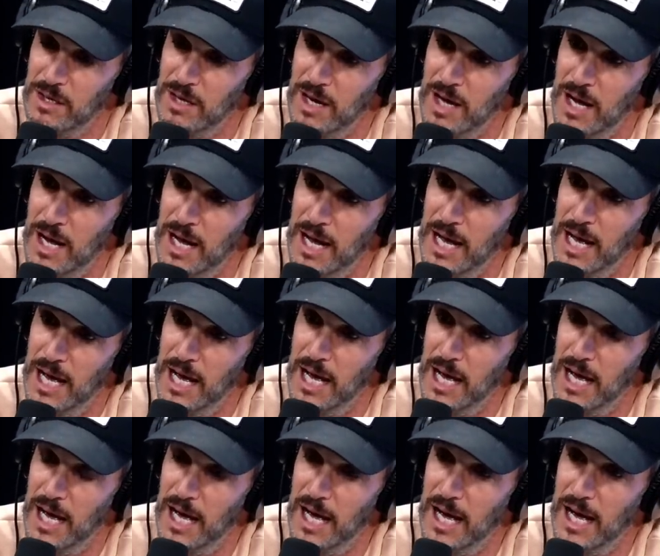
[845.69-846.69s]

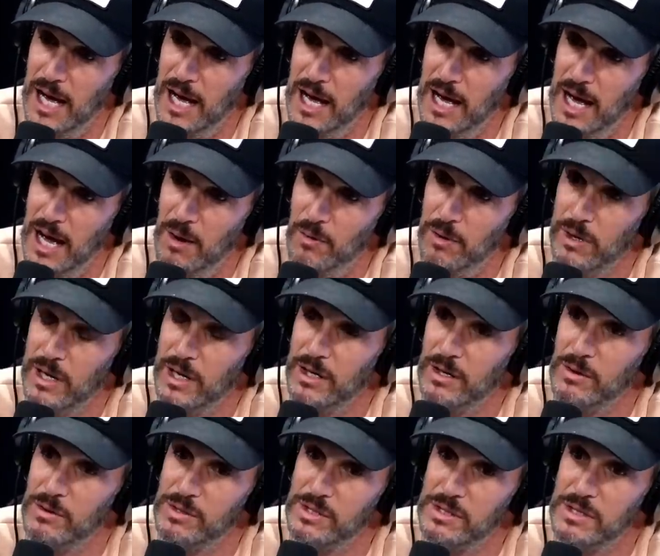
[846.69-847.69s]
We're going to
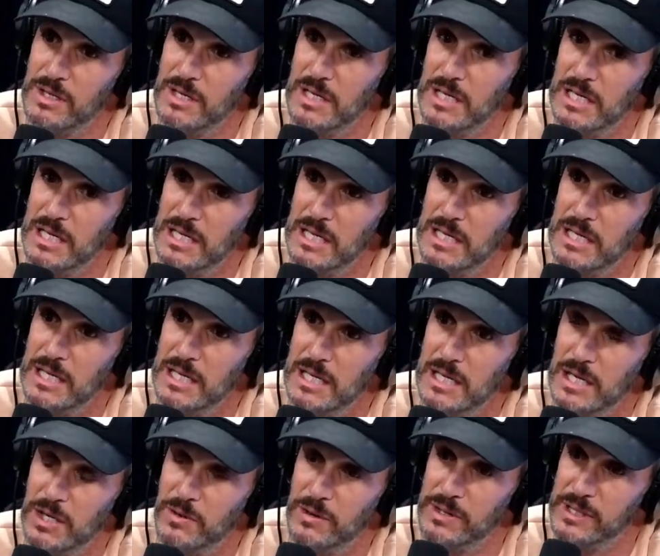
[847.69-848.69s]
go
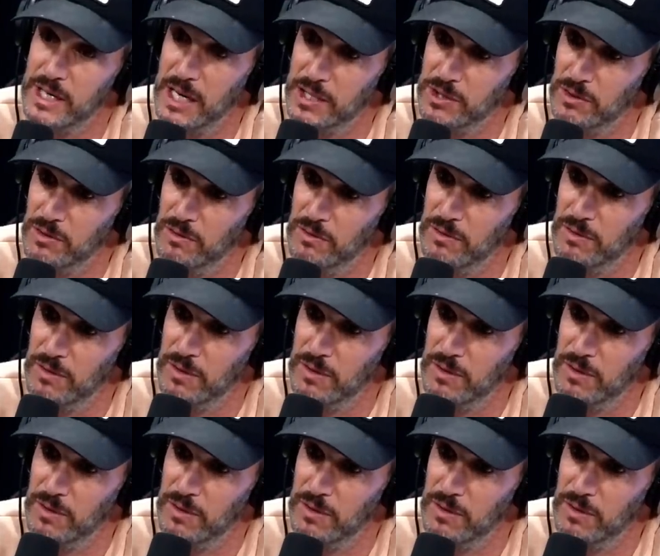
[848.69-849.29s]
see Chris Angel.